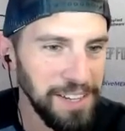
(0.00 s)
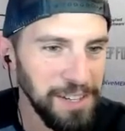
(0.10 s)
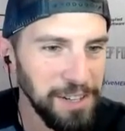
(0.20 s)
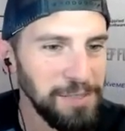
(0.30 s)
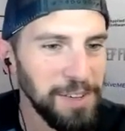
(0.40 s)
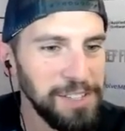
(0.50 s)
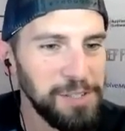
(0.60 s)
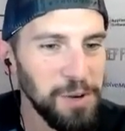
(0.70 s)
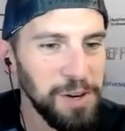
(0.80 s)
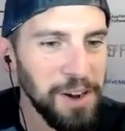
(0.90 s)
You're invited to
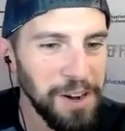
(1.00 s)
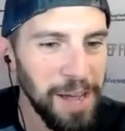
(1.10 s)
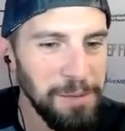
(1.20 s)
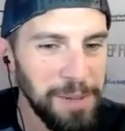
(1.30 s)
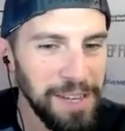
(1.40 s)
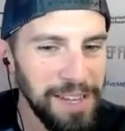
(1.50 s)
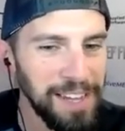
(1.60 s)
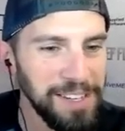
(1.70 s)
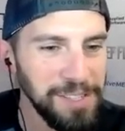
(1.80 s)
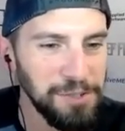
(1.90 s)
join our MEP
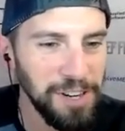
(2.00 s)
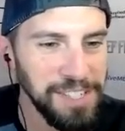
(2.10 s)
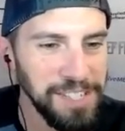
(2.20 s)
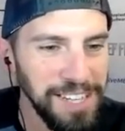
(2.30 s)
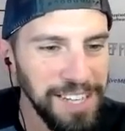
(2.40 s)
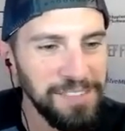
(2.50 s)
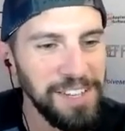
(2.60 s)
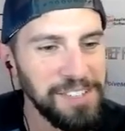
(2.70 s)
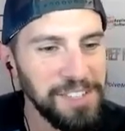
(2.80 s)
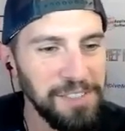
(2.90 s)
and construction
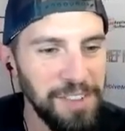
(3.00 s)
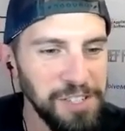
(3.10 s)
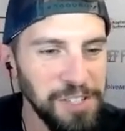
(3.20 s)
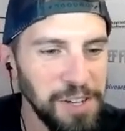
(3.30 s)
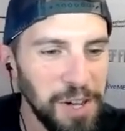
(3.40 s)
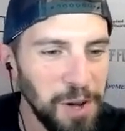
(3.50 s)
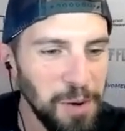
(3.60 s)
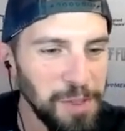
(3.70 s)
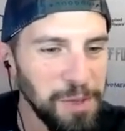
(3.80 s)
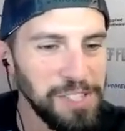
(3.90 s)
innovation adventure
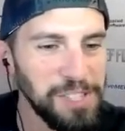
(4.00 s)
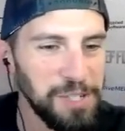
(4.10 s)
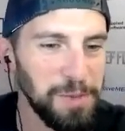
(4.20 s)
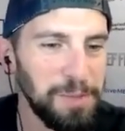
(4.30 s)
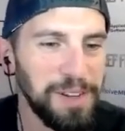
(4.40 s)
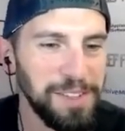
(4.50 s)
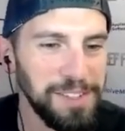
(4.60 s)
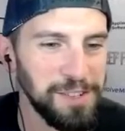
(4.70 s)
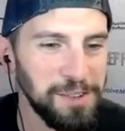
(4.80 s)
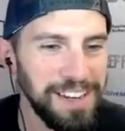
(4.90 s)
with the mission to propel
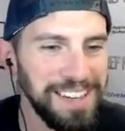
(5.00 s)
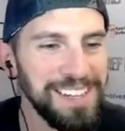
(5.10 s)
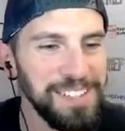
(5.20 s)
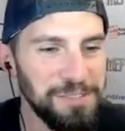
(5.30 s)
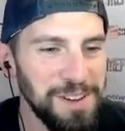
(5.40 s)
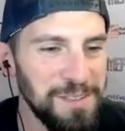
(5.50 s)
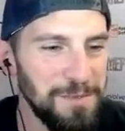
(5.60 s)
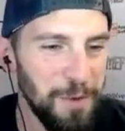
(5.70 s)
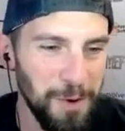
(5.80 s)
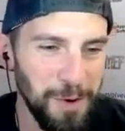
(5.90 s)
this great industry
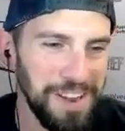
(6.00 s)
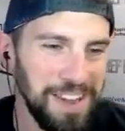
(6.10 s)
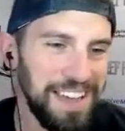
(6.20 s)
forward.